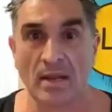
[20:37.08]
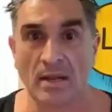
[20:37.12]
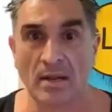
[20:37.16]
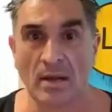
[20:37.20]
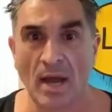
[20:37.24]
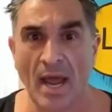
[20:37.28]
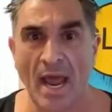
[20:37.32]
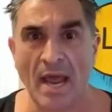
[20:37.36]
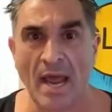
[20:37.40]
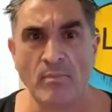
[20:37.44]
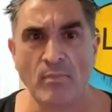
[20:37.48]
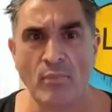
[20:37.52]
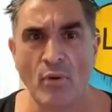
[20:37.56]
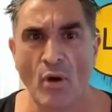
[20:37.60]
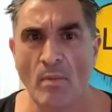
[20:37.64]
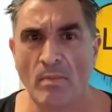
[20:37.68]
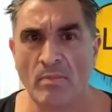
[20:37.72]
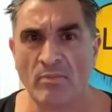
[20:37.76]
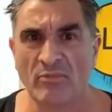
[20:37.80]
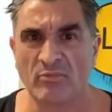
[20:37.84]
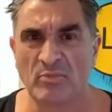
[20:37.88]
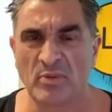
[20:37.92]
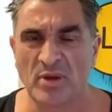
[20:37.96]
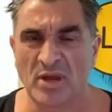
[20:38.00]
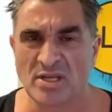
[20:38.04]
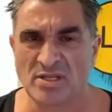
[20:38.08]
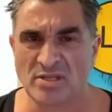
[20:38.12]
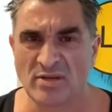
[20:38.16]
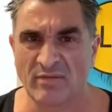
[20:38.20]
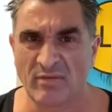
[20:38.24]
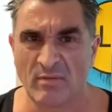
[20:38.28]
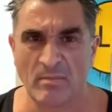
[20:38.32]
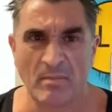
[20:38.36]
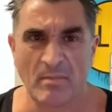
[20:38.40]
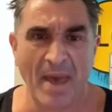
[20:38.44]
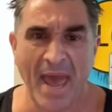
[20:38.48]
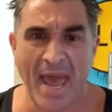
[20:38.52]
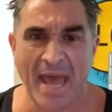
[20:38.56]
And I had problems because
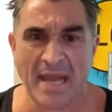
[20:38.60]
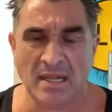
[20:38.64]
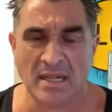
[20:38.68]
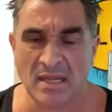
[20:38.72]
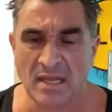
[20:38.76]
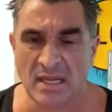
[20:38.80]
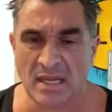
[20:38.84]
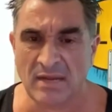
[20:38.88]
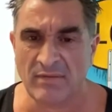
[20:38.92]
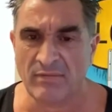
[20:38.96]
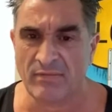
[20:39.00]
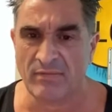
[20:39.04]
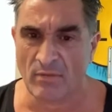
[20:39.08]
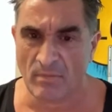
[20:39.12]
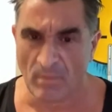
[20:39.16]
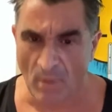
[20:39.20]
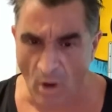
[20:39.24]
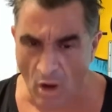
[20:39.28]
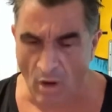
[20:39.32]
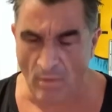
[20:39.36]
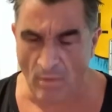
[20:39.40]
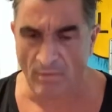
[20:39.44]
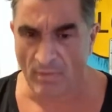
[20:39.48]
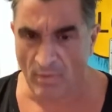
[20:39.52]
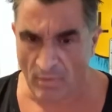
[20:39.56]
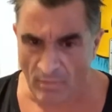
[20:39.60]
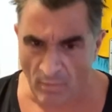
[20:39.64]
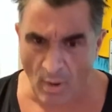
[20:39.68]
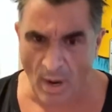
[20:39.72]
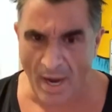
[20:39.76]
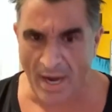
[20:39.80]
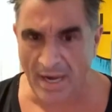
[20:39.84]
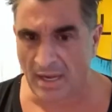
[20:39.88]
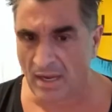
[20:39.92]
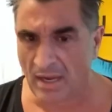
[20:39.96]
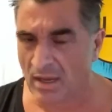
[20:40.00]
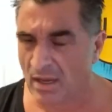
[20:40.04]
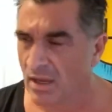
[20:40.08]
of a bad knee from
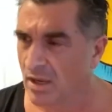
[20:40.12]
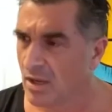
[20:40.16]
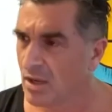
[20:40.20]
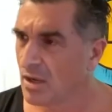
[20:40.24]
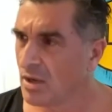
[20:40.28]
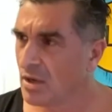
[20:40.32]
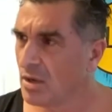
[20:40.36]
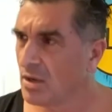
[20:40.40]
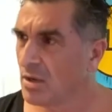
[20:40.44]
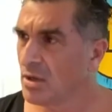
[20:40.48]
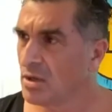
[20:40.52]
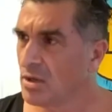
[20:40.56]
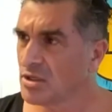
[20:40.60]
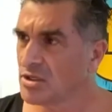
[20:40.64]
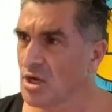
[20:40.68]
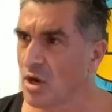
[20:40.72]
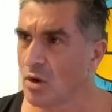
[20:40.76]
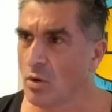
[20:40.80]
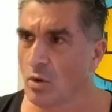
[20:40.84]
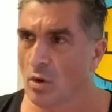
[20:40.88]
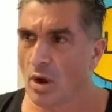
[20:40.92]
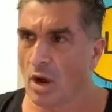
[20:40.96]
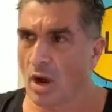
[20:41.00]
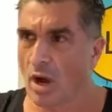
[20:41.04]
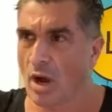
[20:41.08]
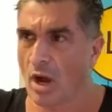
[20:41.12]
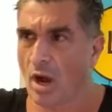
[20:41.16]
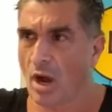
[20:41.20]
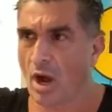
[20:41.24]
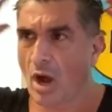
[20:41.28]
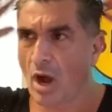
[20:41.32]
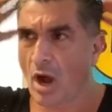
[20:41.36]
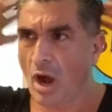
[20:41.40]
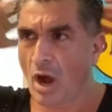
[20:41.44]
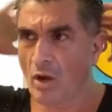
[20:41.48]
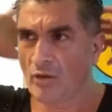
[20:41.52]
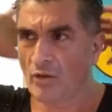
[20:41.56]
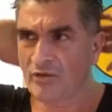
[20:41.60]
overweight. So
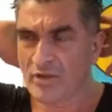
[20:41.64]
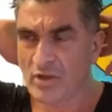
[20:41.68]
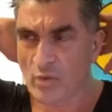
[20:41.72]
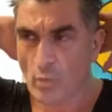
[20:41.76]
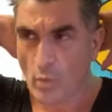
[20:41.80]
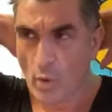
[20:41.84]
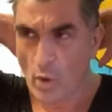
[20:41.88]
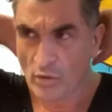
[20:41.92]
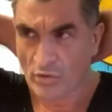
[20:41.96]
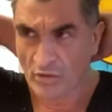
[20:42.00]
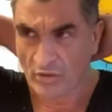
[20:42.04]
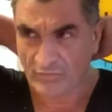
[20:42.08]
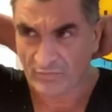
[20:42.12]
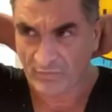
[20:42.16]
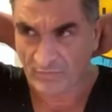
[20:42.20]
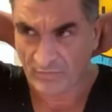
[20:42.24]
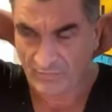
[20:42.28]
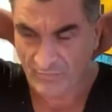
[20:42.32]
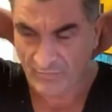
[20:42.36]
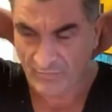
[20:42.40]
I was in the wilderness for